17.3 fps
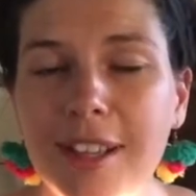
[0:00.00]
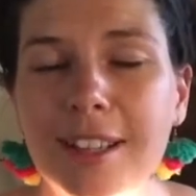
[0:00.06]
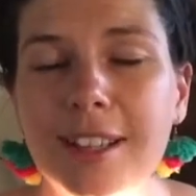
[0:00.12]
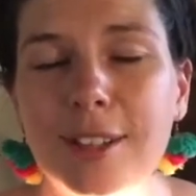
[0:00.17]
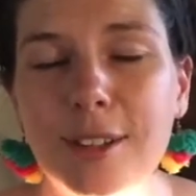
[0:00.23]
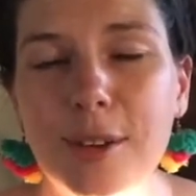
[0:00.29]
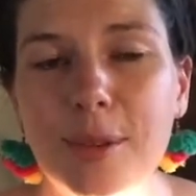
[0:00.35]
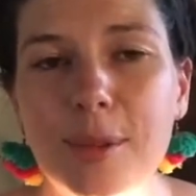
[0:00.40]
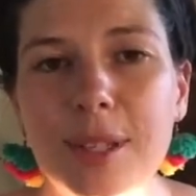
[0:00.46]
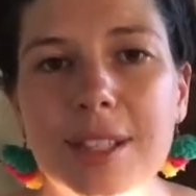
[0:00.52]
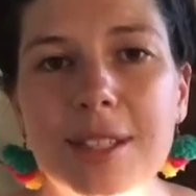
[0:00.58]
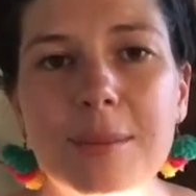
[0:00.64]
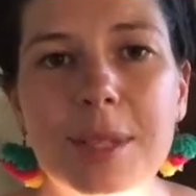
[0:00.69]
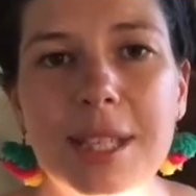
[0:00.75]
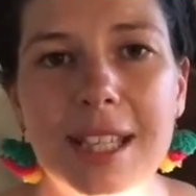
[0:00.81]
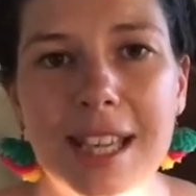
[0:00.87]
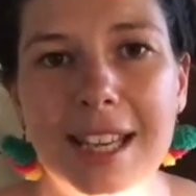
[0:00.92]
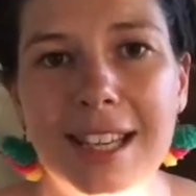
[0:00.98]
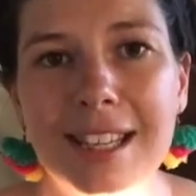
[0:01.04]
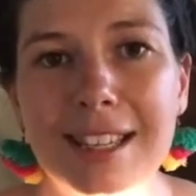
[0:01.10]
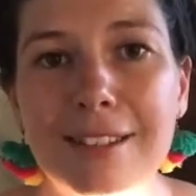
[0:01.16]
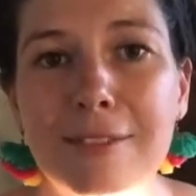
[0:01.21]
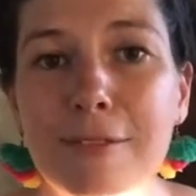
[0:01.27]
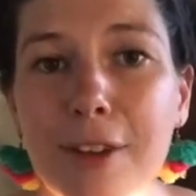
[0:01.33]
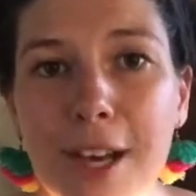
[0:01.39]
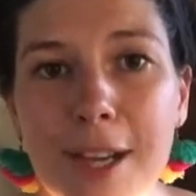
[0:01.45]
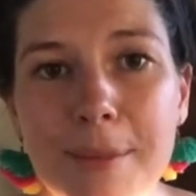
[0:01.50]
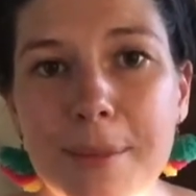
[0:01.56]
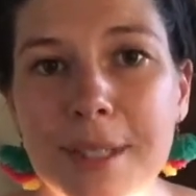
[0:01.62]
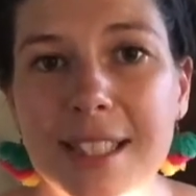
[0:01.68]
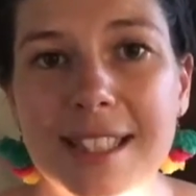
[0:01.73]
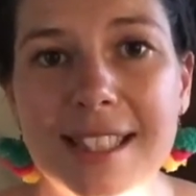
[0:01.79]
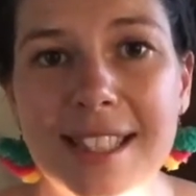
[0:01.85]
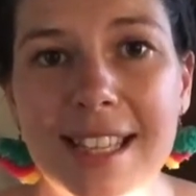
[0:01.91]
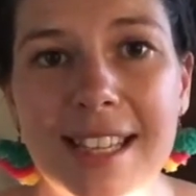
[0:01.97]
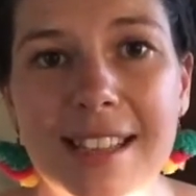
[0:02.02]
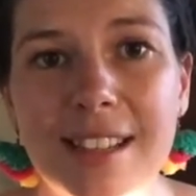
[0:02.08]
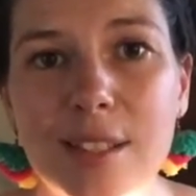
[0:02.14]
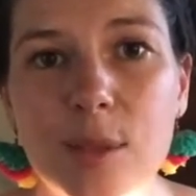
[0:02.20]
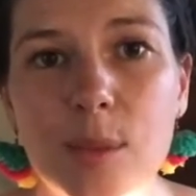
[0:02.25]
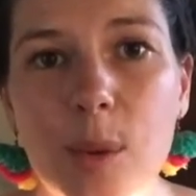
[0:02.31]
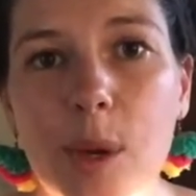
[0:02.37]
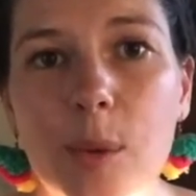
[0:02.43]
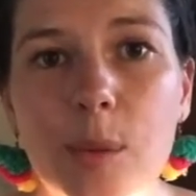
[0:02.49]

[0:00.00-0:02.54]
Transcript: you're going to be getting in vitamin C as well,